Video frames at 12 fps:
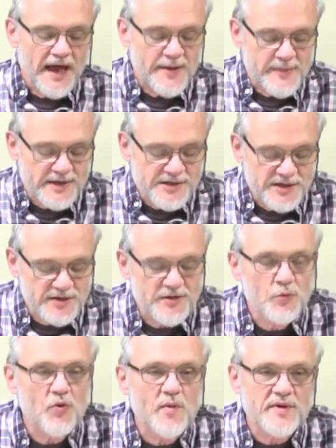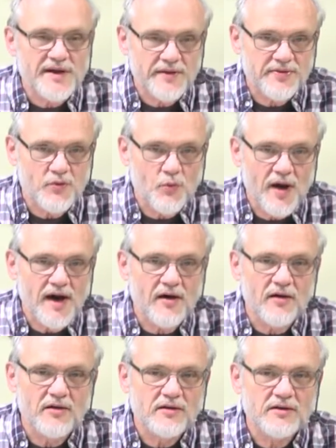I mentioned the woman at the
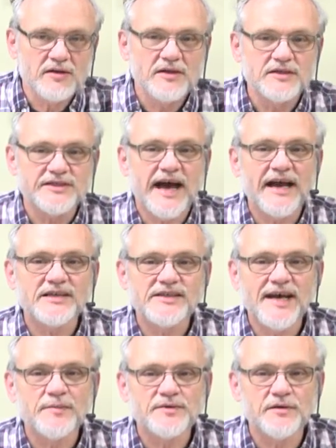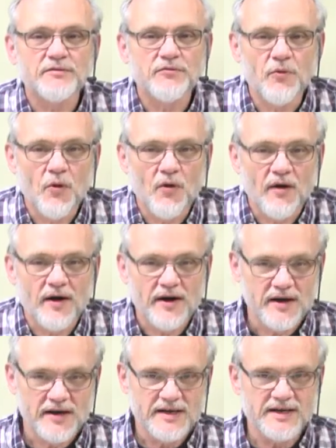well. John chapter 4
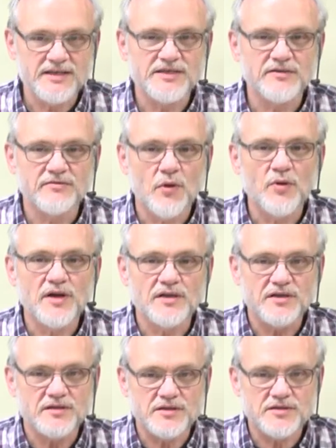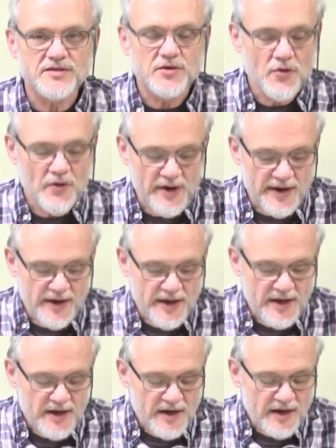is devoted to the story
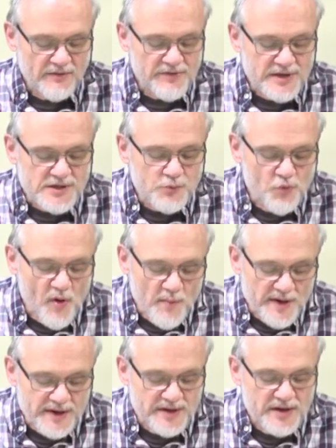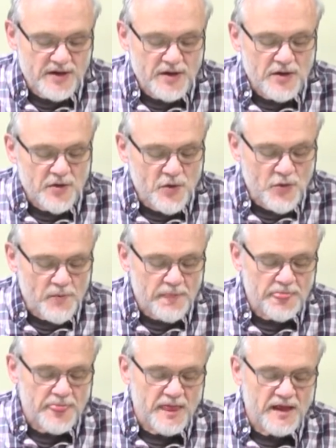of this woman who
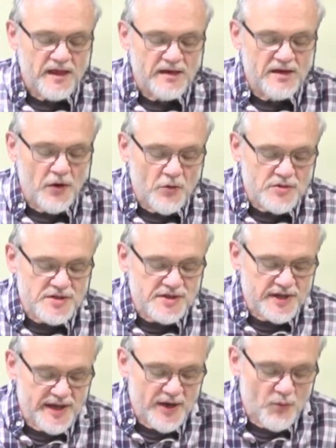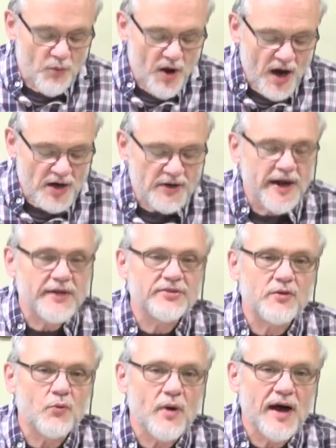goes to get water at
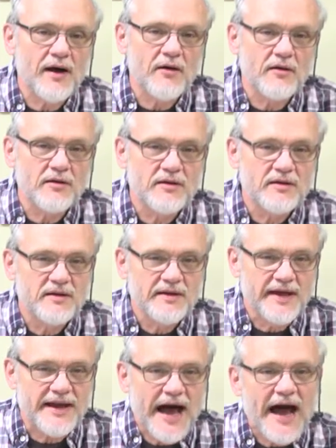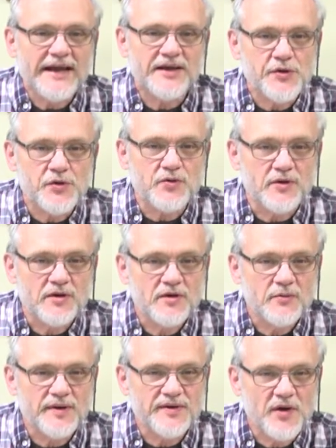the well at high noon
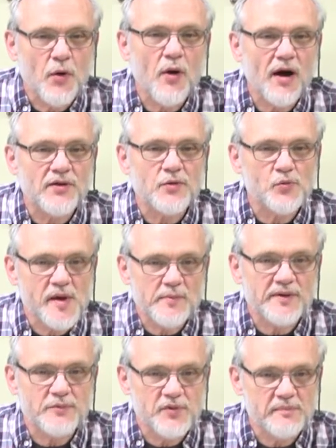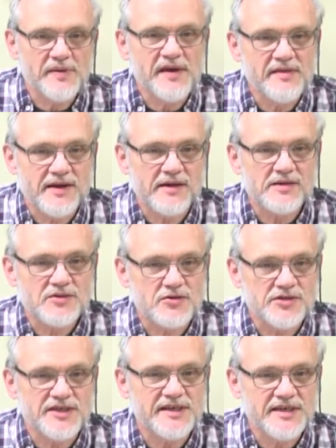when no other women would be there,
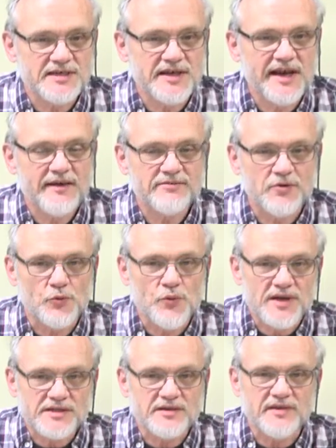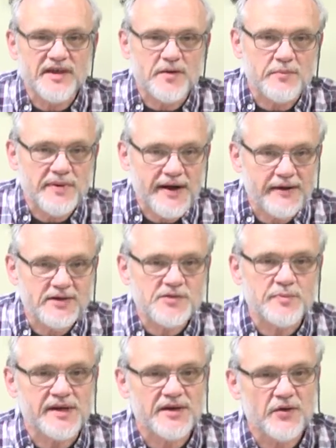so she doesn't have to risk the
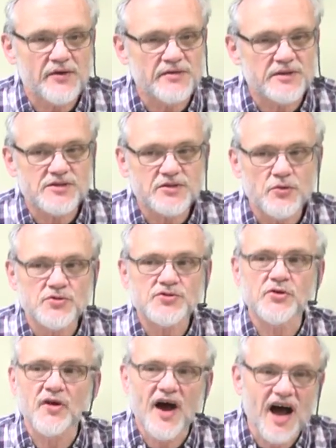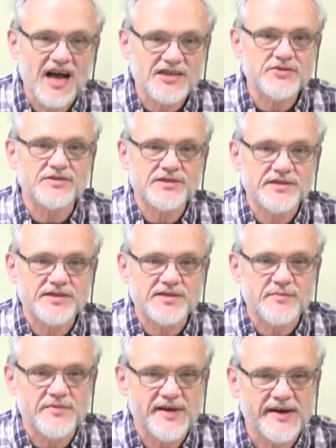embarrassment or the social
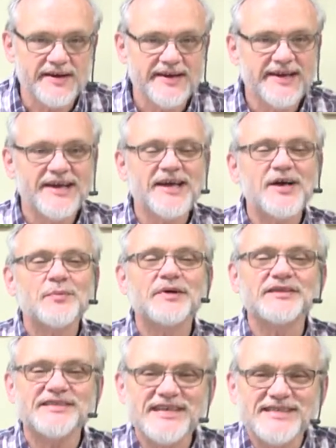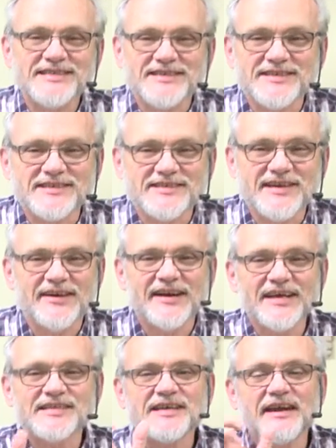ostracism there. But Jesus is there.
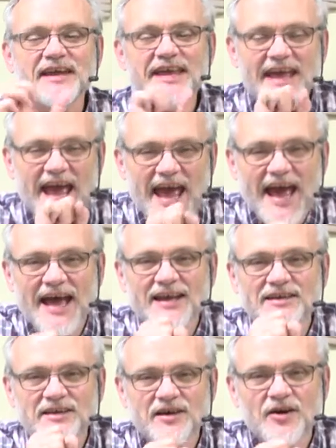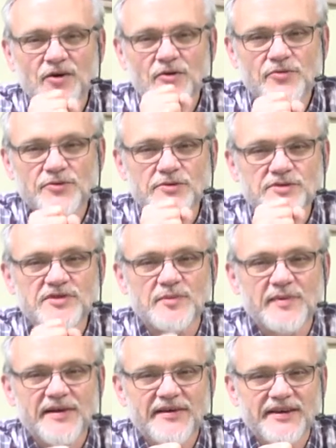And he said he had to go through
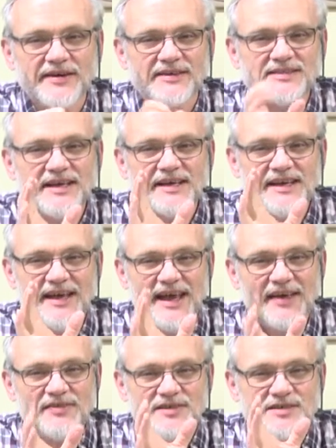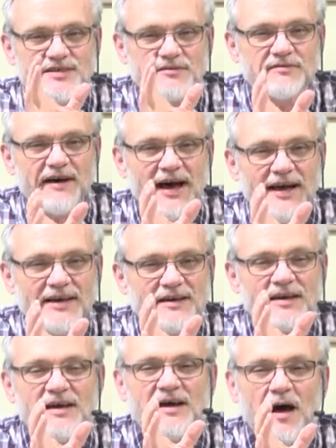Samaria. It's like he had this
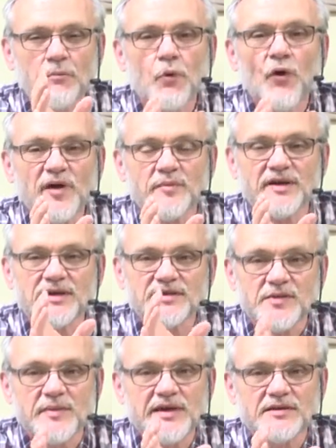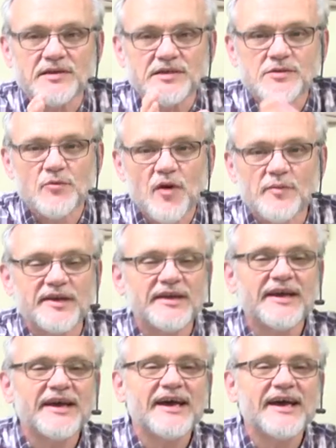divine appointment to meet this woman.